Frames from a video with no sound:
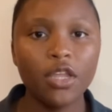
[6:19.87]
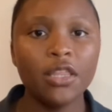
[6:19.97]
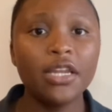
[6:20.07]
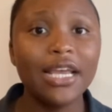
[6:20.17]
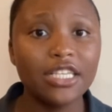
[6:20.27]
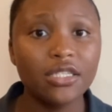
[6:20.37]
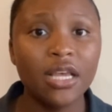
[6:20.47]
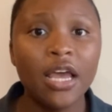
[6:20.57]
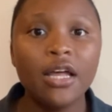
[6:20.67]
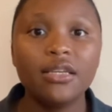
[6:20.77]
The next
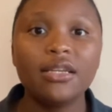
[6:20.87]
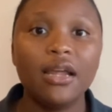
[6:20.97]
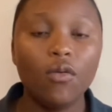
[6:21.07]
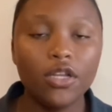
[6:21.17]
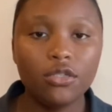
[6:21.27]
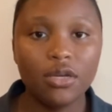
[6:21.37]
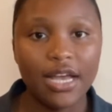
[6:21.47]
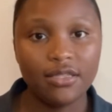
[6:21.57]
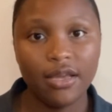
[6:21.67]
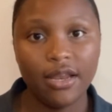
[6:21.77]
thing that I want you guys to get